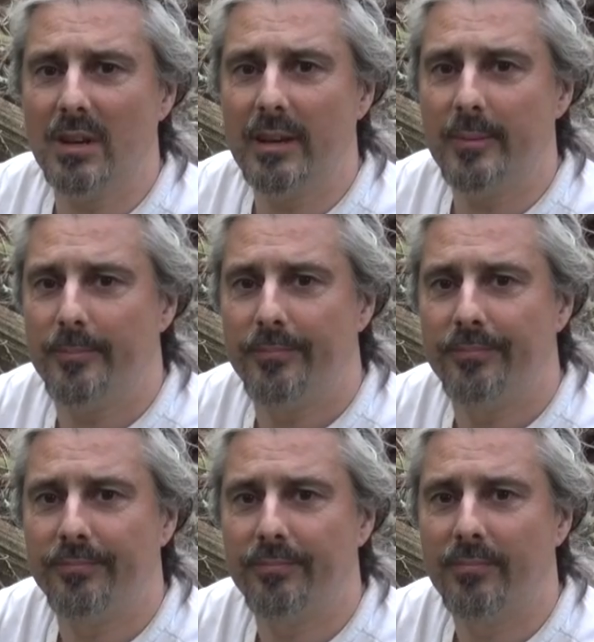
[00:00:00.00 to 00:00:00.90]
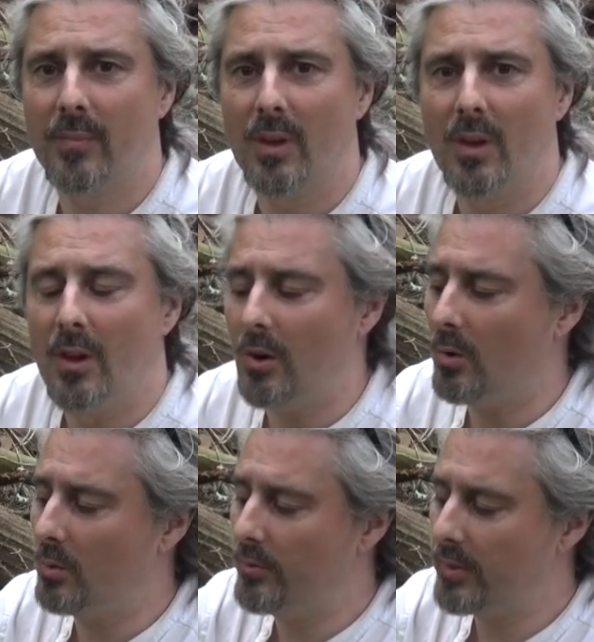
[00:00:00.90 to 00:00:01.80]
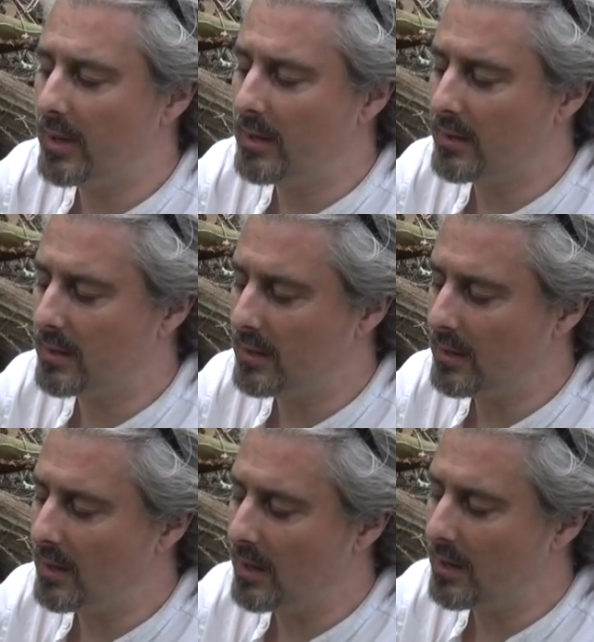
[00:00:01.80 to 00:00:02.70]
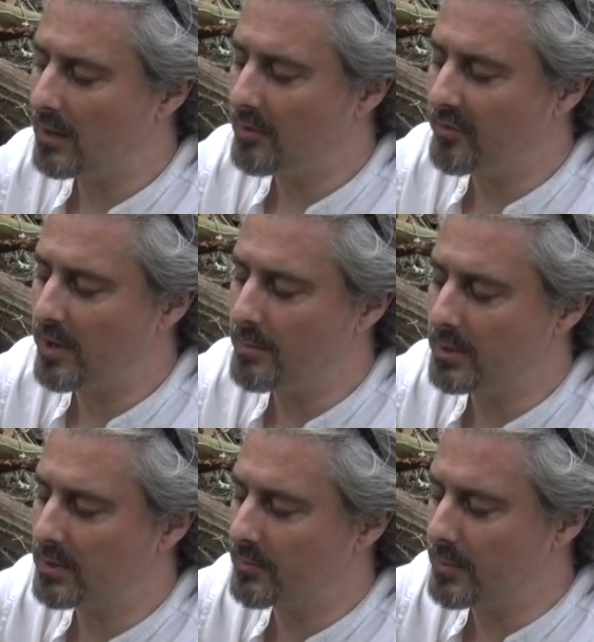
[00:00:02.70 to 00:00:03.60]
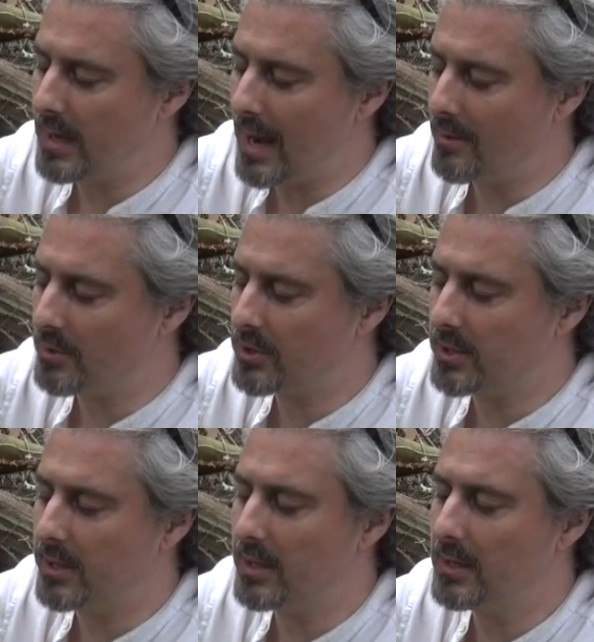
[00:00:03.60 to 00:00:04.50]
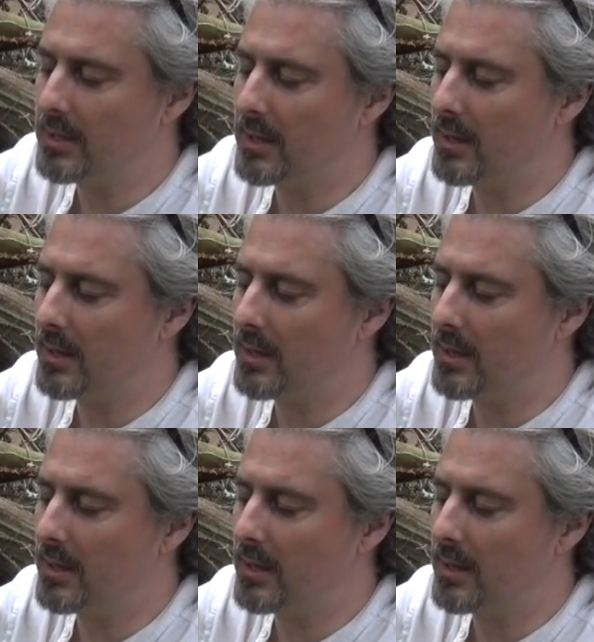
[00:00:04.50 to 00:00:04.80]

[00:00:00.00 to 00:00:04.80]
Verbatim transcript: um, all the, the uh, fibres from the outside